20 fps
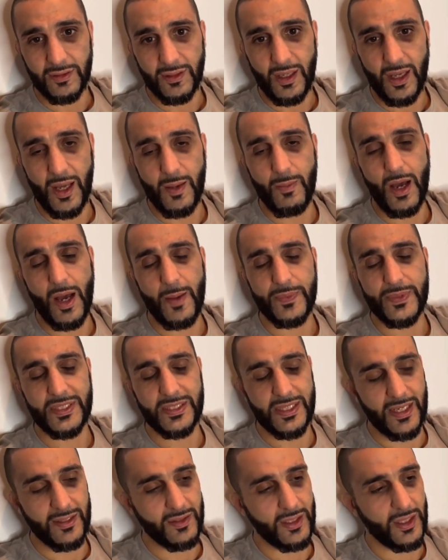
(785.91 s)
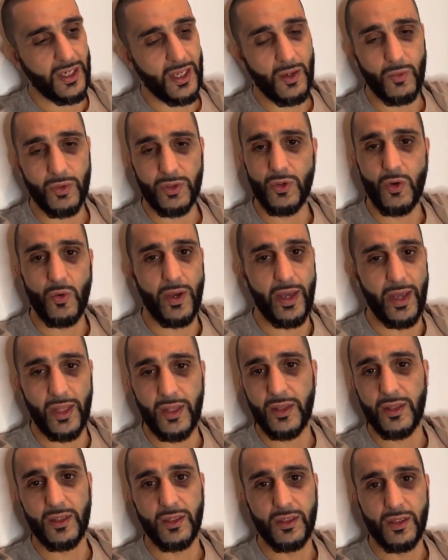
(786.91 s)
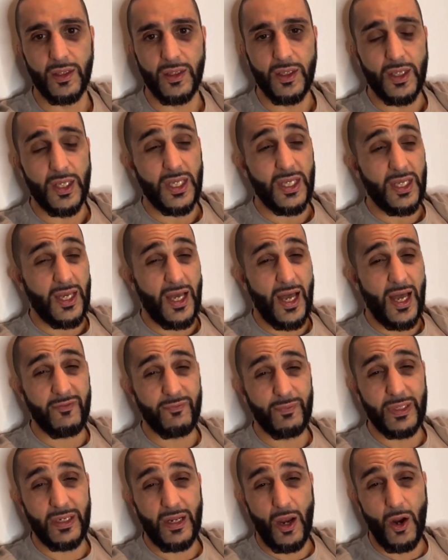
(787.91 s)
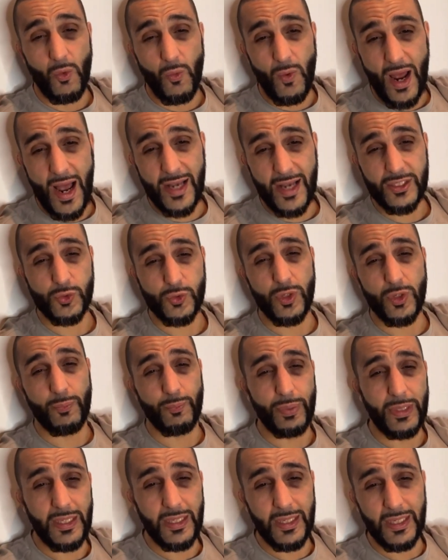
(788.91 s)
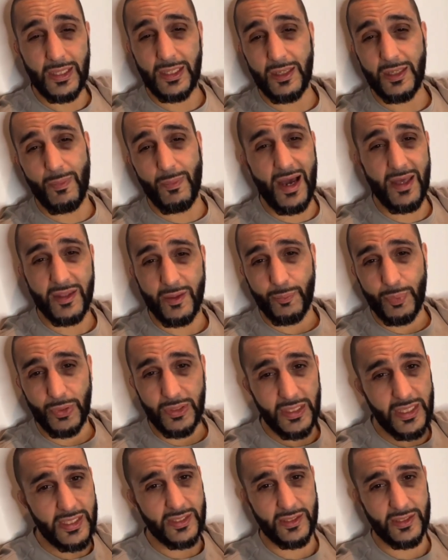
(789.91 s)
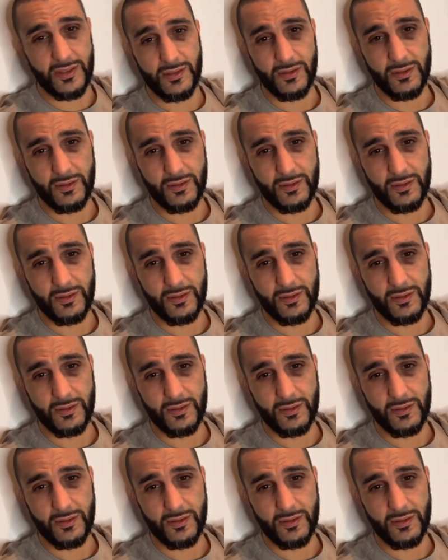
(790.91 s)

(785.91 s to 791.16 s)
I'm upset today with no end. I've been harassed repeatedly by the police.